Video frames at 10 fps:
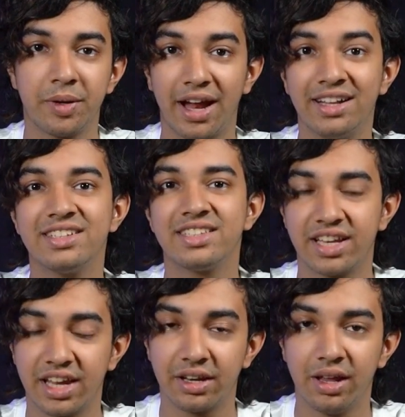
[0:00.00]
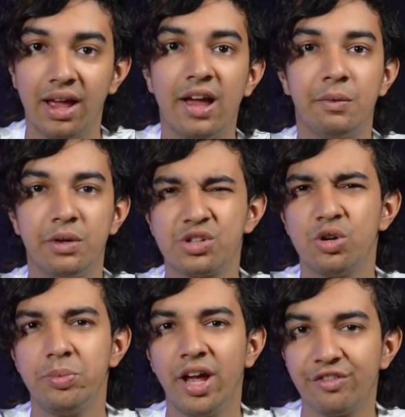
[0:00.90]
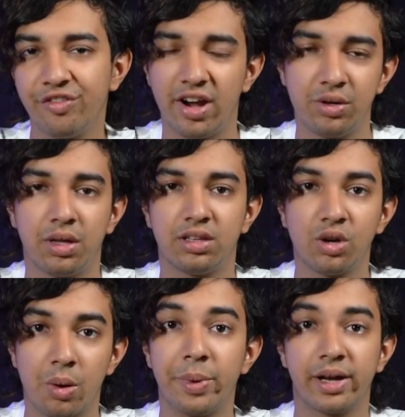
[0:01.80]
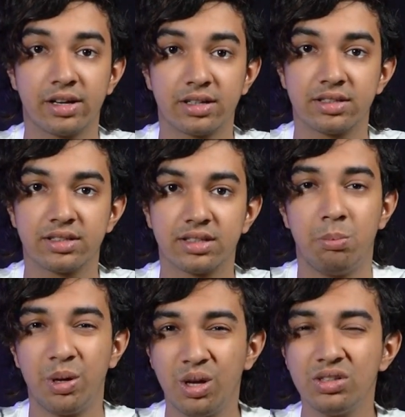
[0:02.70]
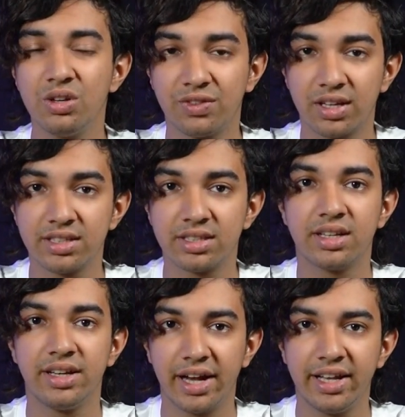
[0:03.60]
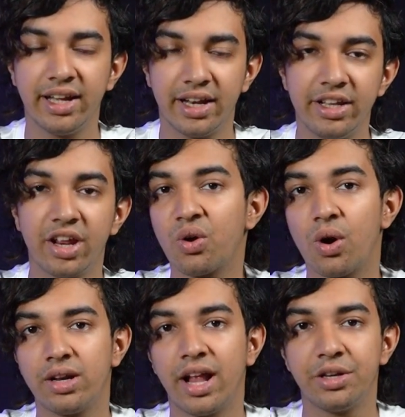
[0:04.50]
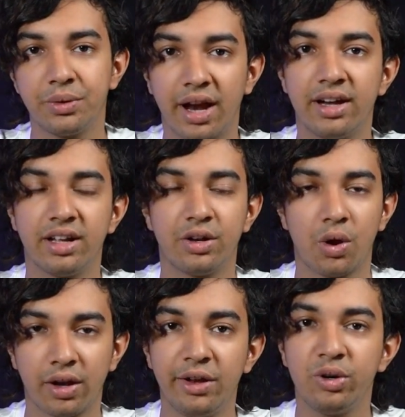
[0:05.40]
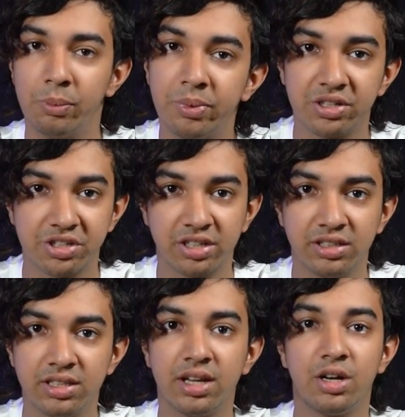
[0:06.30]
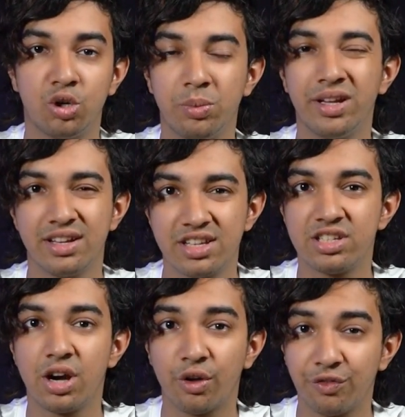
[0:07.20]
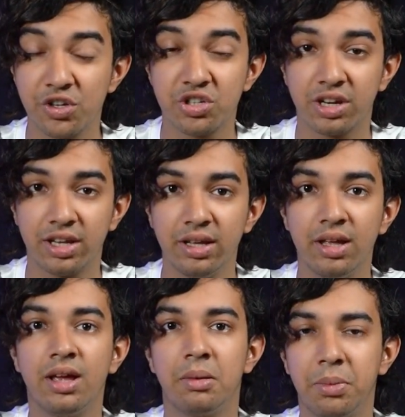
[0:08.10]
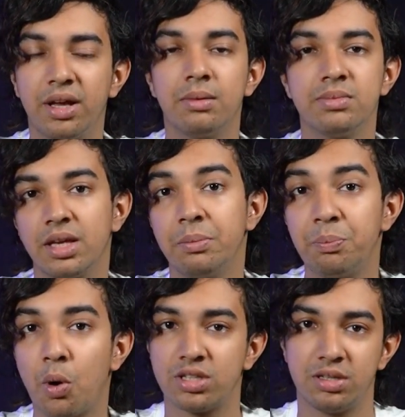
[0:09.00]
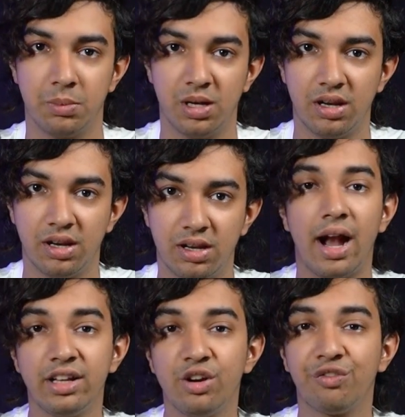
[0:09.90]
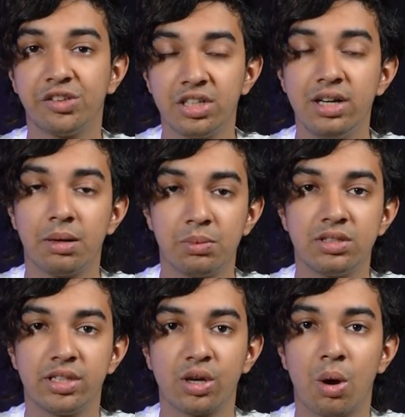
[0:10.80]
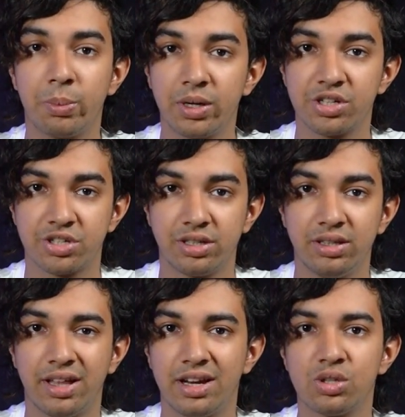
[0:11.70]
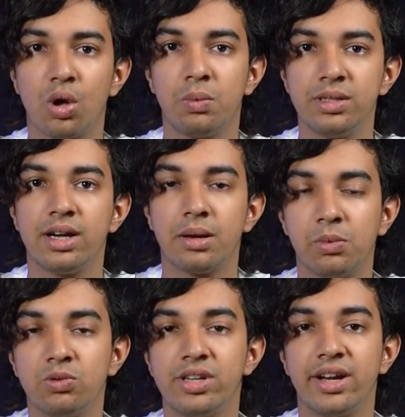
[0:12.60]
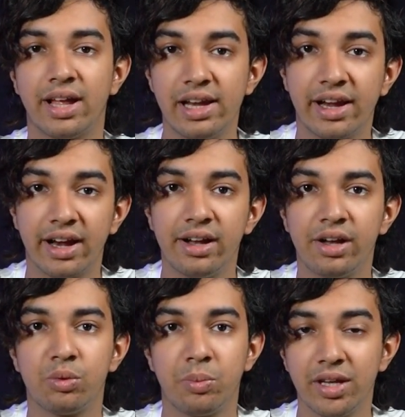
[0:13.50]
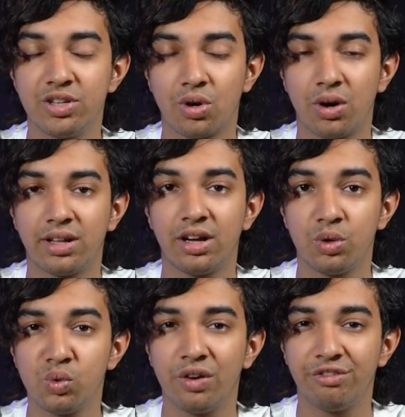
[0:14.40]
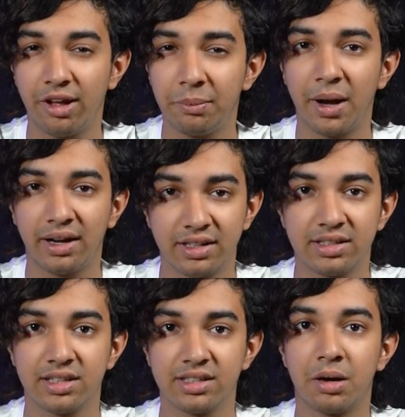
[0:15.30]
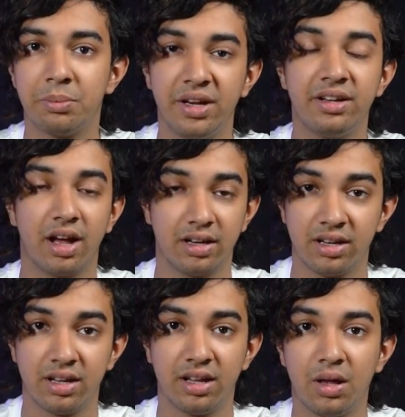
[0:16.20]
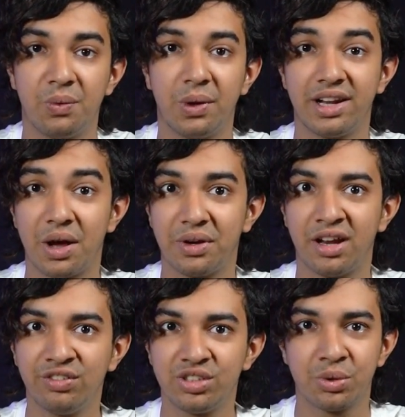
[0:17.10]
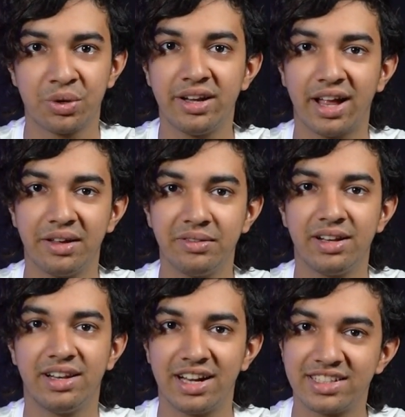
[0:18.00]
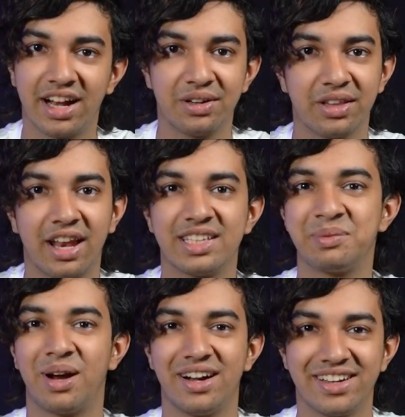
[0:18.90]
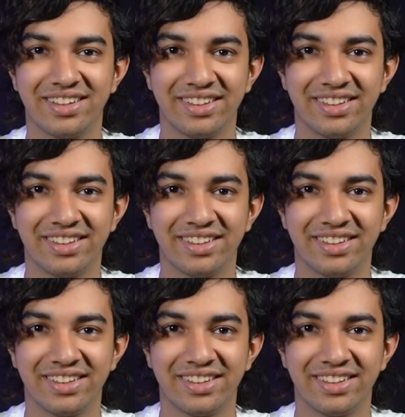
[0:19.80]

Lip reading: behind the screen, which could be unfair to other competitors. Because of this, getting any record that you get in online competitions to be registered officially becomes impossible. At an official WCA competition, there is always a WCA delegate to make sure that no unfair practices are being done. Well, now enough story time, let's get to the next part.